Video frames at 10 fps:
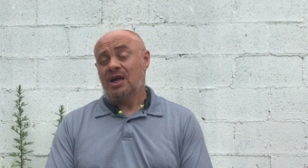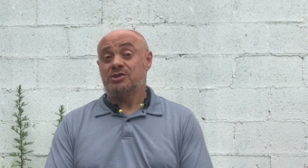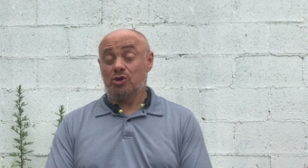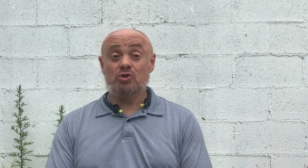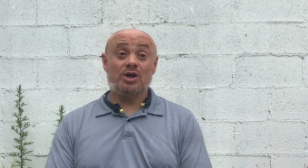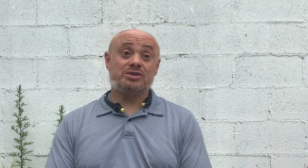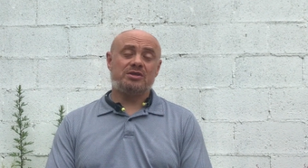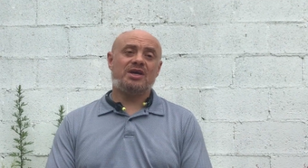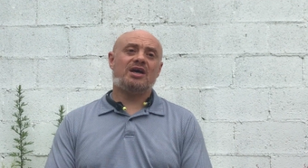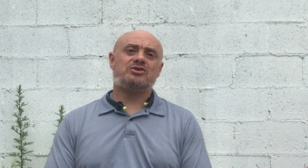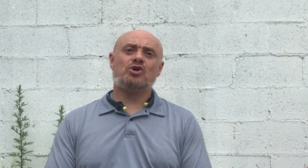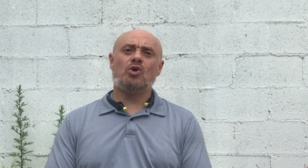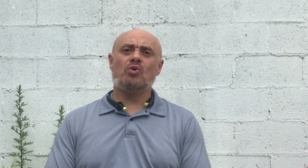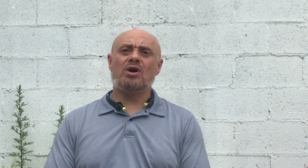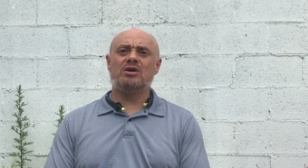It's a good question. Yeah.
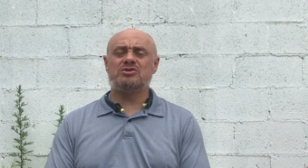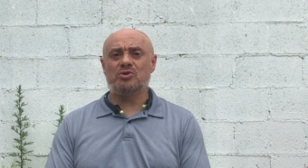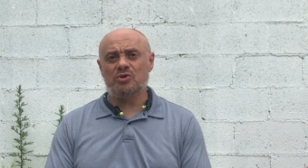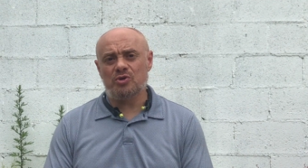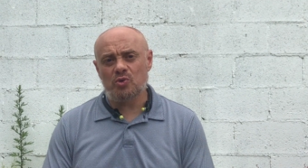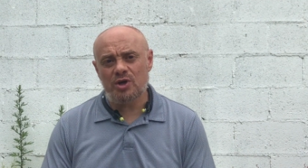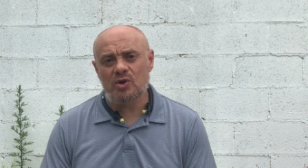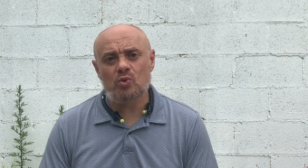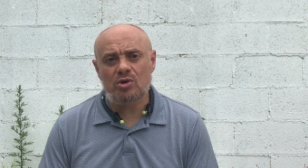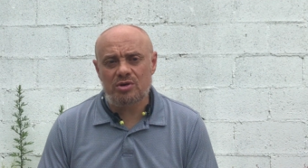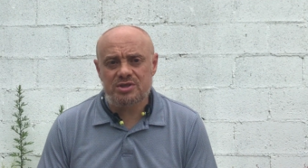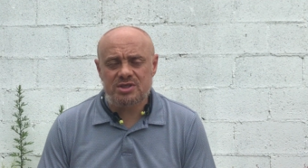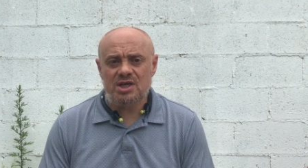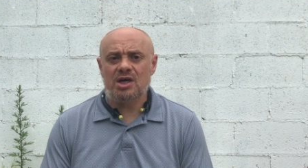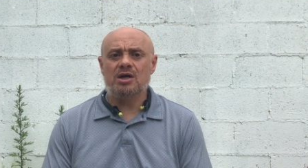So the way it works